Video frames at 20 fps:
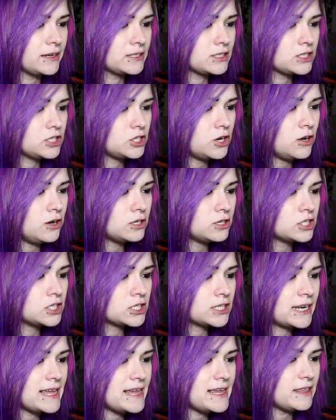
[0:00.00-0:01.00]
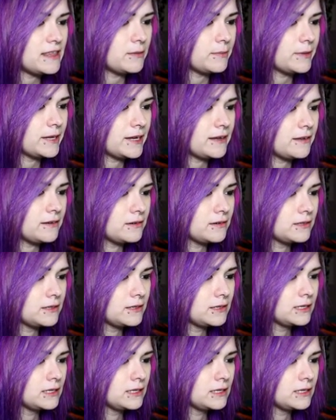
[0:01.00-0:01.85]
Because the shark's just going to eat them again.